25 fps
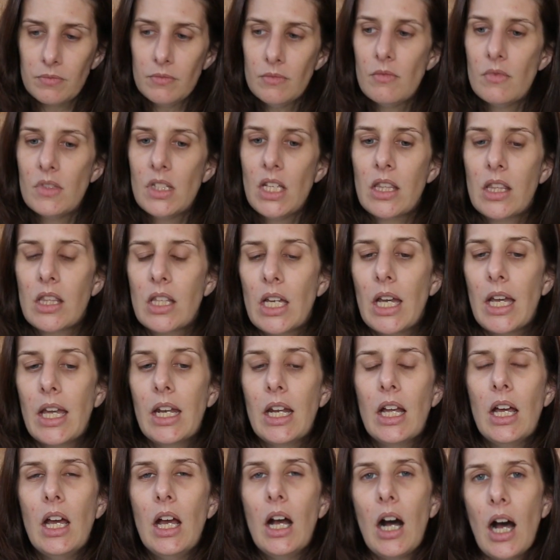that
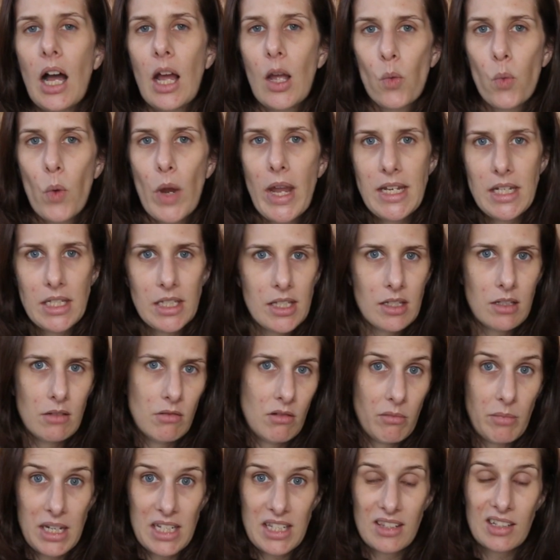I wait and see what my
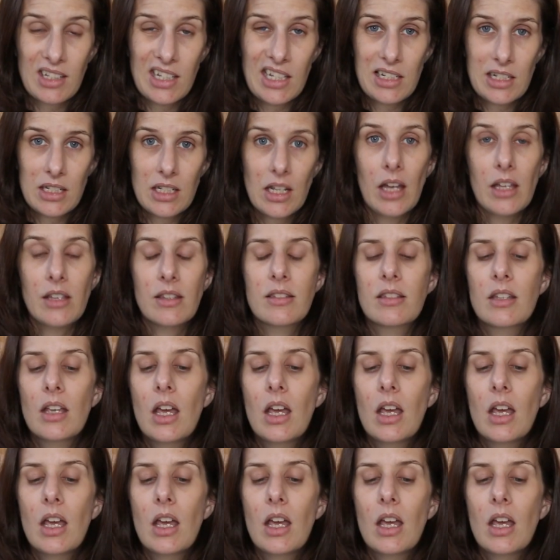skin does.